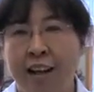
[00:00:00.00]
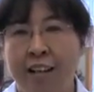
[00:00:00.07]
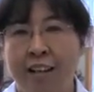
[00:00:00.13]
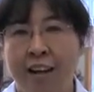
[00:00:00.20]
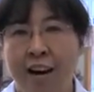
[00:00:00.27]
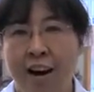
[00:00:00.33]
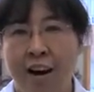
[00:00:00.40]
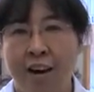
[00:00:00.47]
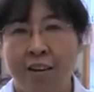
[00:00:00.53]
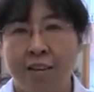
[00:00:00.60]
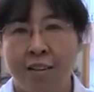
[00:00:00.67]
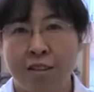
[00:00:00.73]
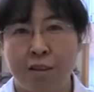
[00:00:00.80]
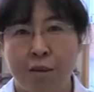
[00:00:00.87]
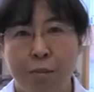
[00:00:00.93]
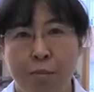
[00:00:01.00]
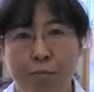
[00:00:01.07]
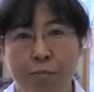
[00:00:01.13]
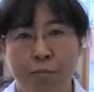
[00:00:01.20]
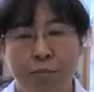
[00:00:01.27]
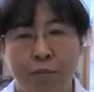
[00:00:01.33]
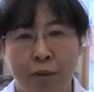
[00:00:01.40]
it also
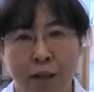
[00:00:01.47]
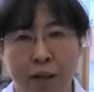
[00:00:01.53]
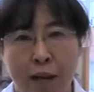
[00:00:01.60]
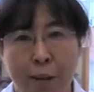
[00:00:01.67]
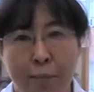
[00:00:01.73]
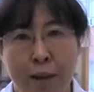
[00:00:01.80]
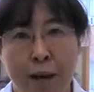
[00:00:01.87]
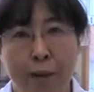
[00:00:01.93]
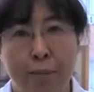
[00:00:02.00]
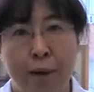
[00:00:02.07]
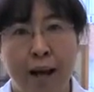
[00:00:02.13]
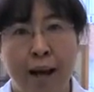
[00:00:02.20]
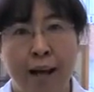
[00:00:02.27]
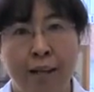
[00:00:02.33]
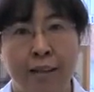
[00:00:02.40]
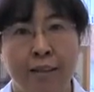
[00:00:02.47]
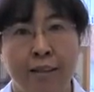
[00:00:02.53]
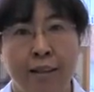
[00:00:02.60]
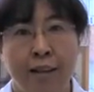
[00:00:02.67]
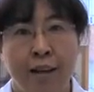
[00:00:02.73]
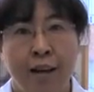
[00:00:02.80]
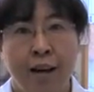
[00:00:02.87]
can be applied
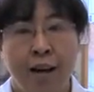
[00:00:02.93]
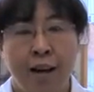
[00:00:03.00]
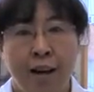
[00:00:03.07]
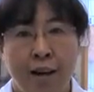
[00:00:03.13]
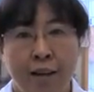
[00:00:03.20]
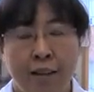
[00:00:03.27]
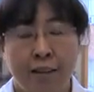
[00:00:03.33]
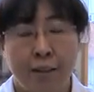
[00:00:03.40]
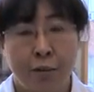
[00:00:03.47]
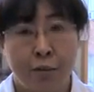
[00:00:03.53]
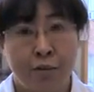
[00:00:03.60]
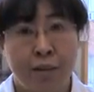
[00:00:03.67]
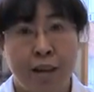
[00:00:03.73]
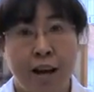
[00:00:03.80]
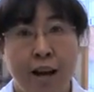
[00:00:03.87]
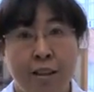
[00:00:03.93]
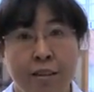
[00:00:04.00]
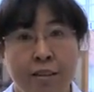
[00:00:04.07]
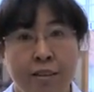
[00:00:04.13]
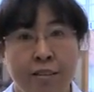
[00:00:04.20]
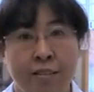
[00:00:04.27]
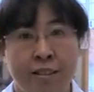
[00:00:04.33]
uh, into the
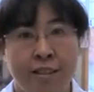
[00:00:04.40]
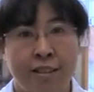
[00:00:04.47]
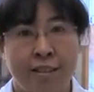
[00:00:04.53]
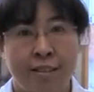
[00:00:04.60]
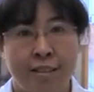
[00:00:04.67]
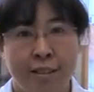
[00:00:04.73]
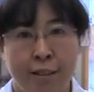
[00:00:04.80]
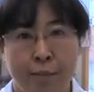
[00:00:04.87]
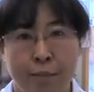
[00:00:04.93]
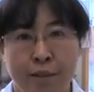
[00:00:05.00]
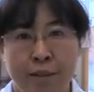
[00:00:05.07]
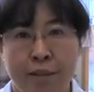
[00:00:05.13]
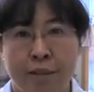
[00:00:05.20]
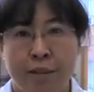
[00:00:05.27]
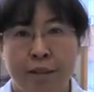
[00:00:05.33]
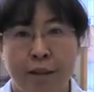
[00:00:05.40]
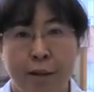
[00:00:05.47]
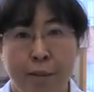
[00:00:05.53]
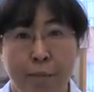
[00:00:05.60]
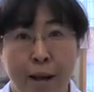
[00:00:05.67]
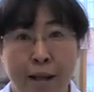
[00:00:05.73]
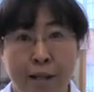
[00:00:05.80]
other neural systems
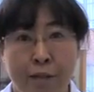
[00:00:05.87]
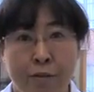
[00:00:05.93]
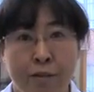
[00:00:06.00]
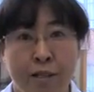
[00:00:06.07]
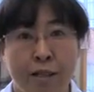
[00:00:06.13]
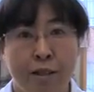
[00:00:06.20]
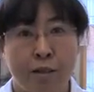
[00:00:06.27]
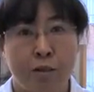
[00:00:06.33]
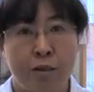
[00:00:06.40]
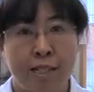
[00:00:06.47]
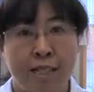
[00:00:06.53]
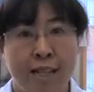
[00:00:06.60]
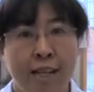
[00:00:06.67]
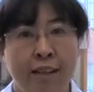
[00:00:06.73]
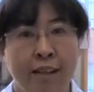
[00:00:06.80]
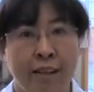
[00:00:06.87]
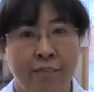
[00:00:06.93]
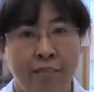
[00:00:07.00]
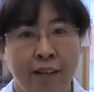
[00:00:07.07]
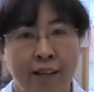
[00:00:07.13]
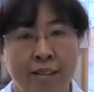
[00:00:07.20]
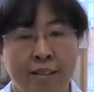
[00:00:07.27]
by using transgenic
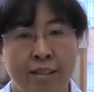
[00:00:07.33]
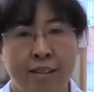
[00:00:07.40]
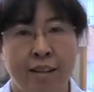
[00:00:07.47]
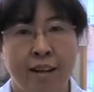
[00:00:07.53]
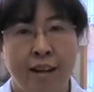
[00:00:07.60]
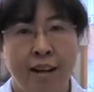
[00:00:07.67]
fish,